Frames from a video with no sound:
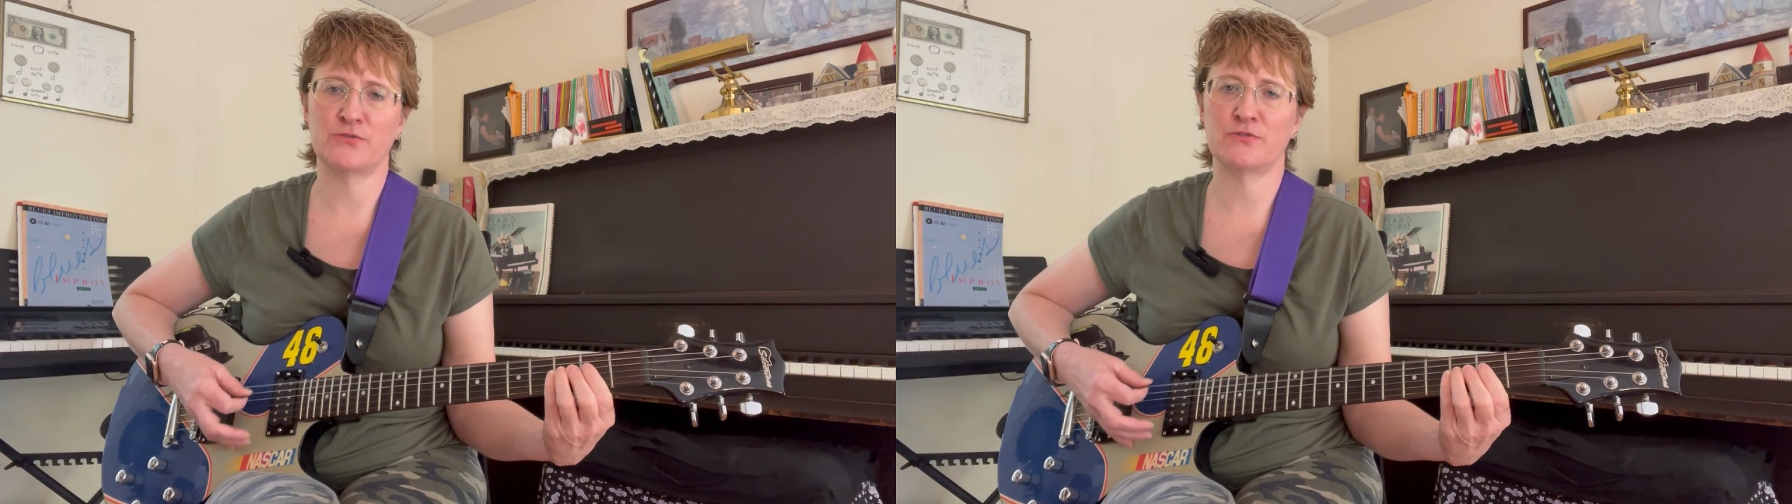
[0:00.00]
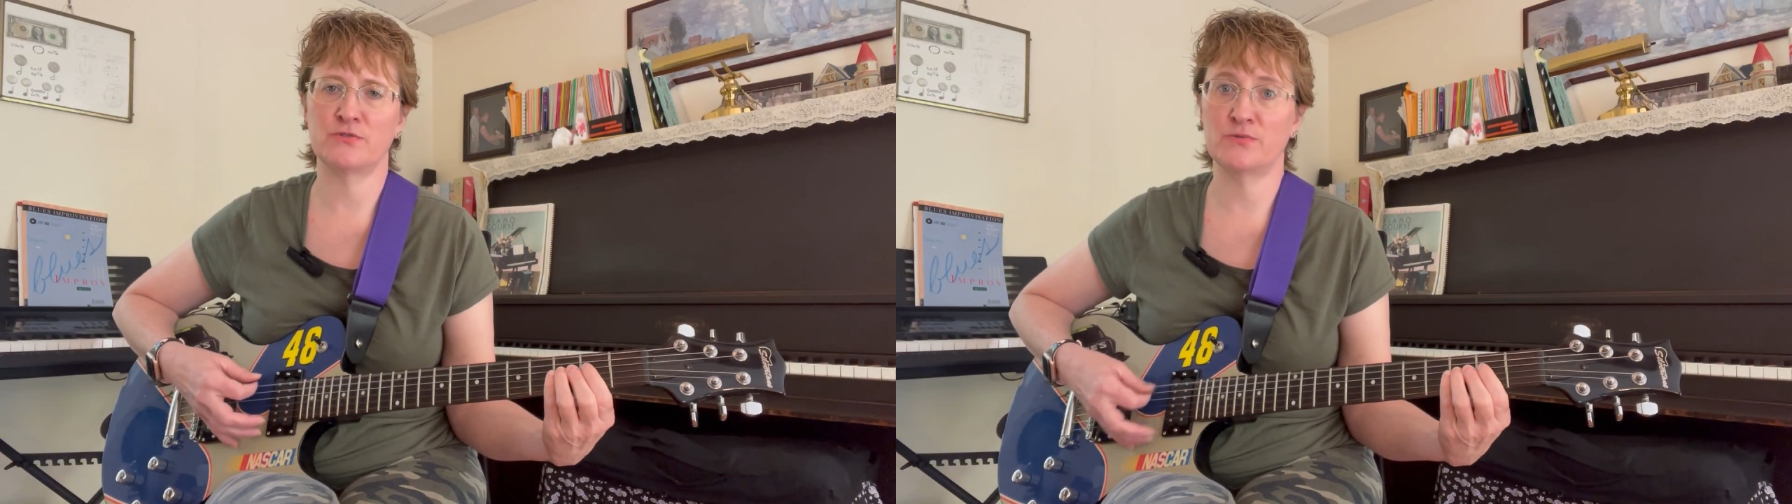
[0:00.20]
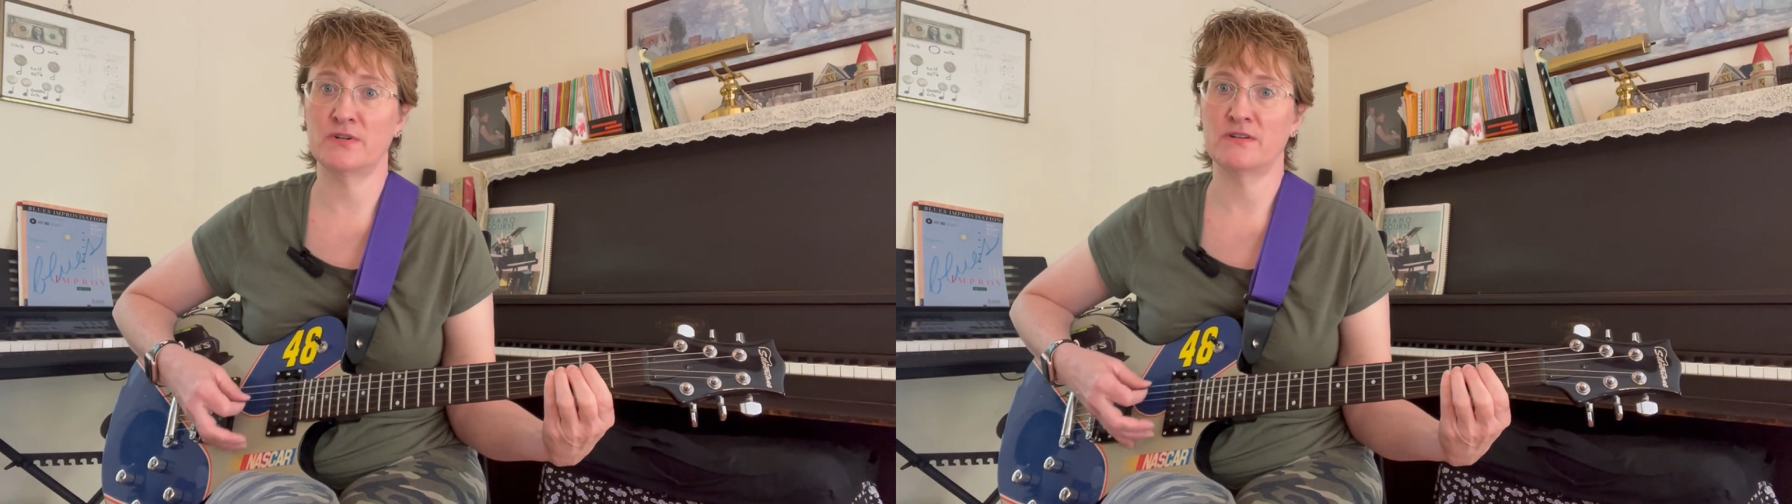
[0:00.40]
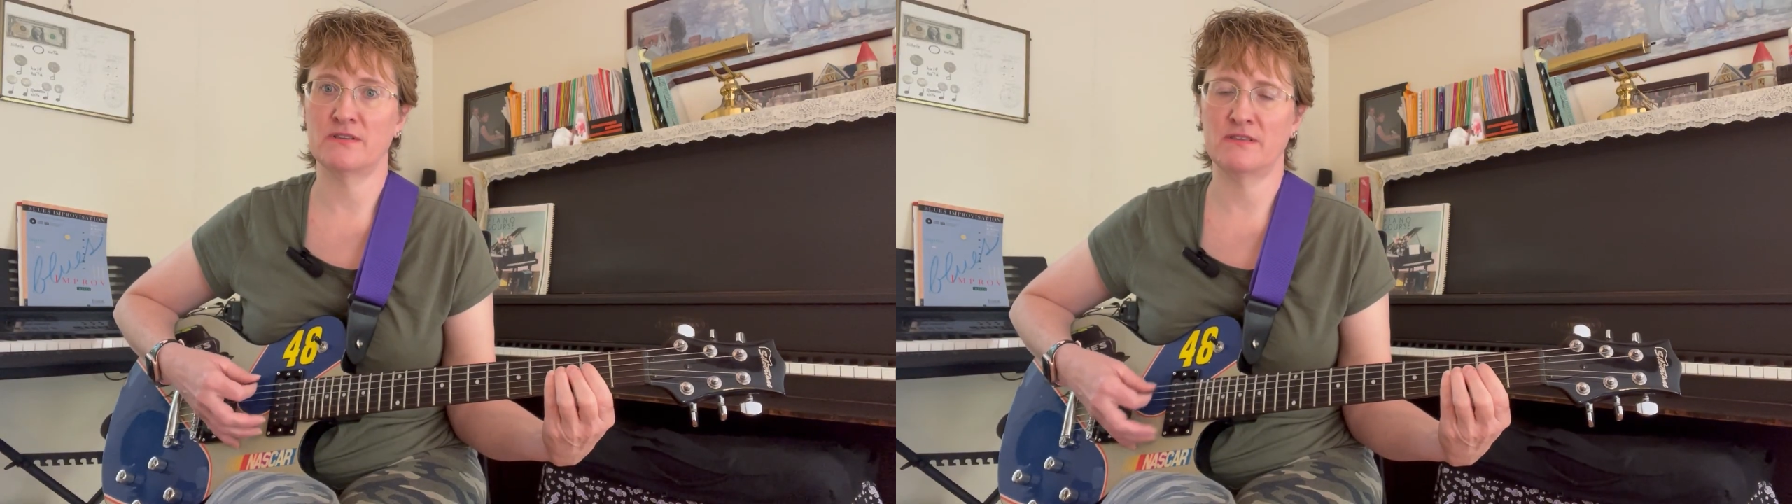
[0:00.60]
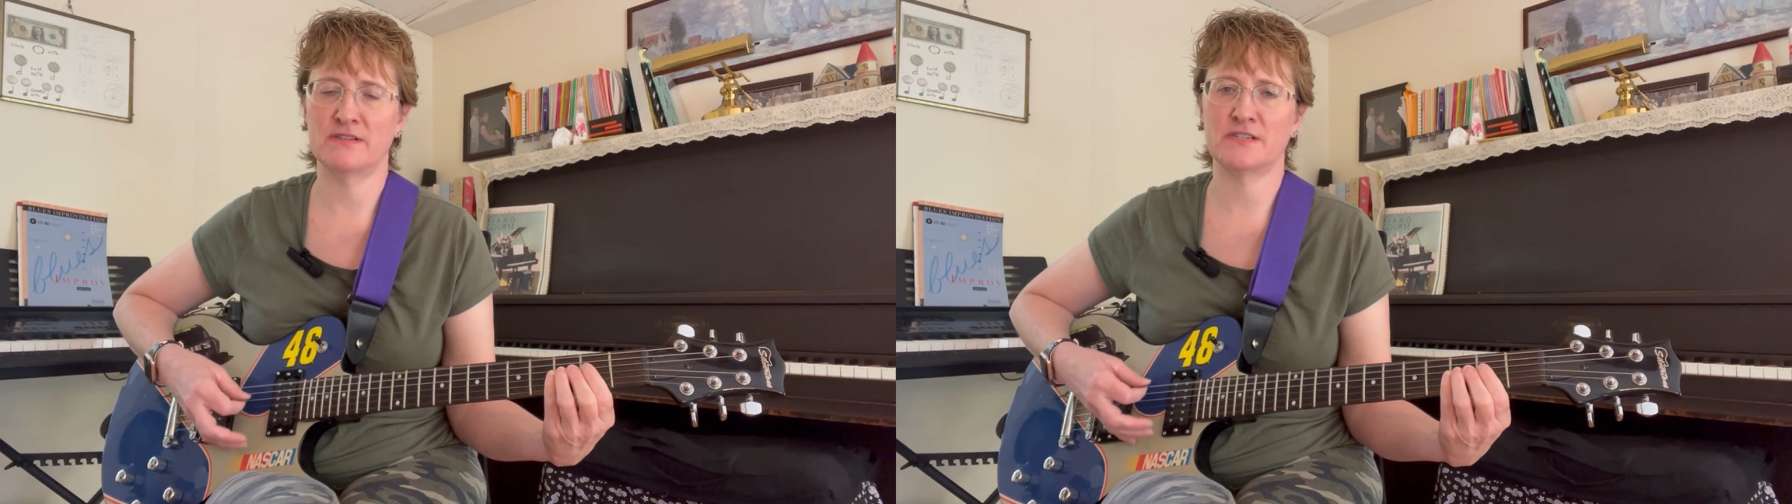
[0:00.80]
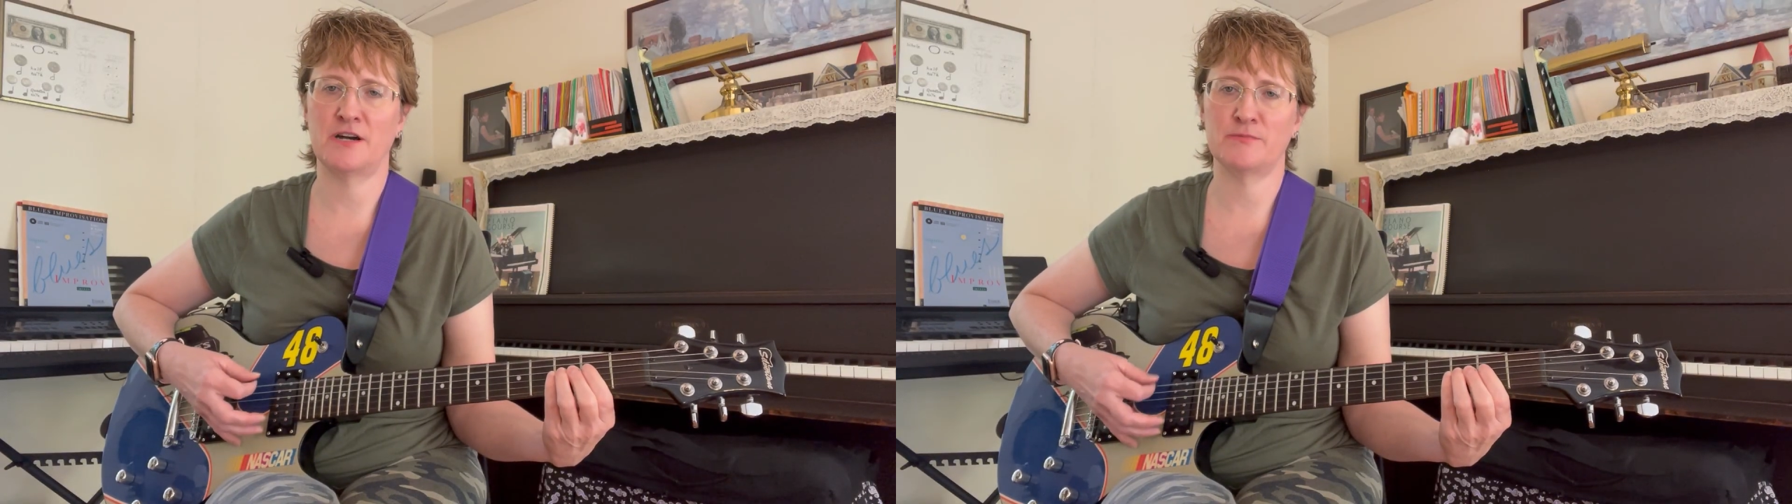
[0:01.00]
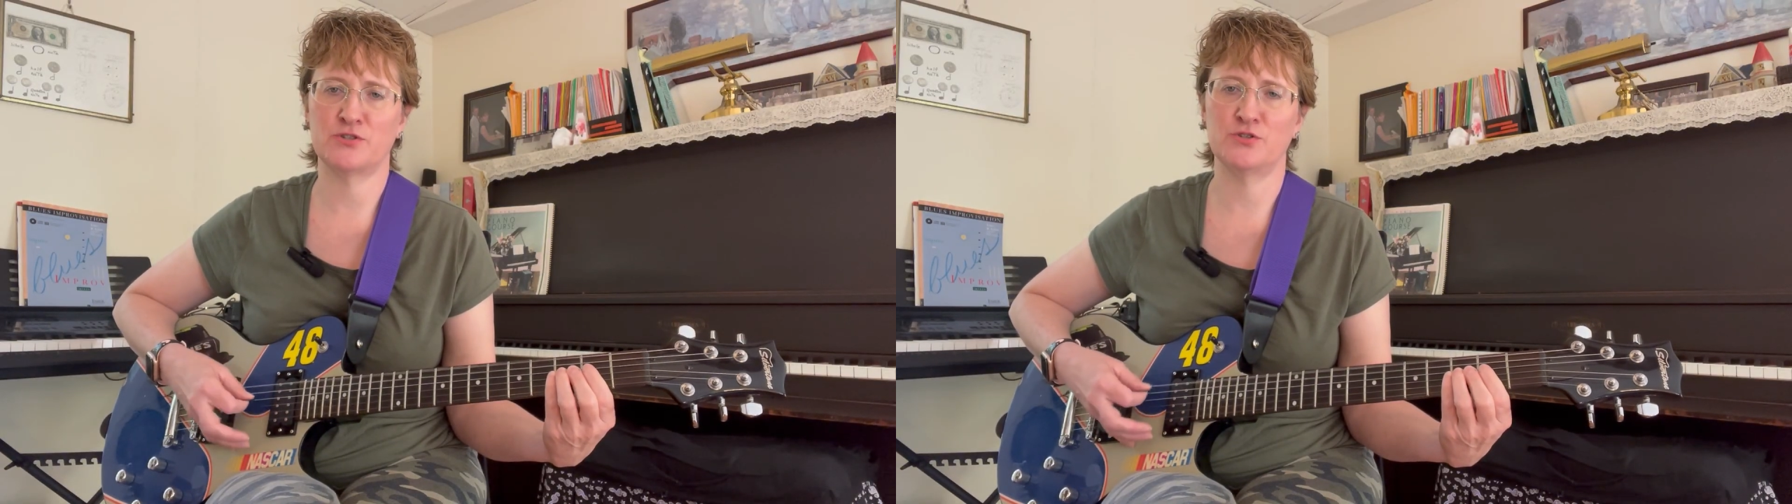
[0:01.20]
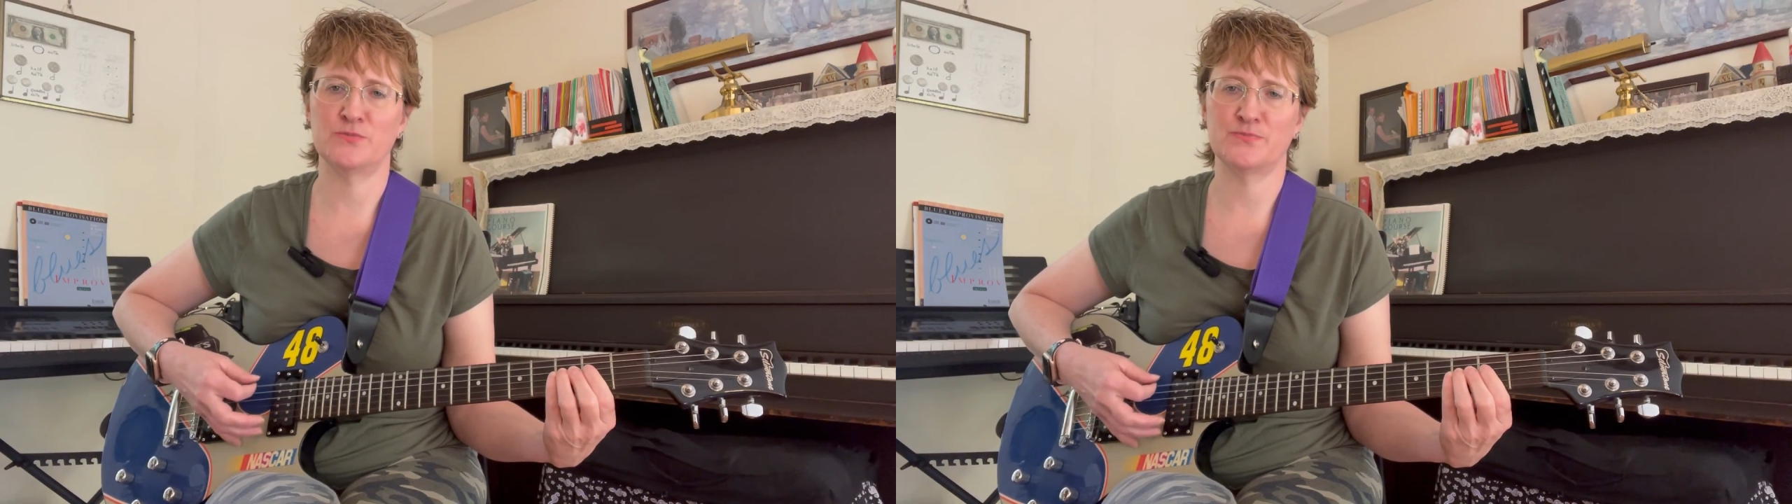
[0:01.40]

through the top 2.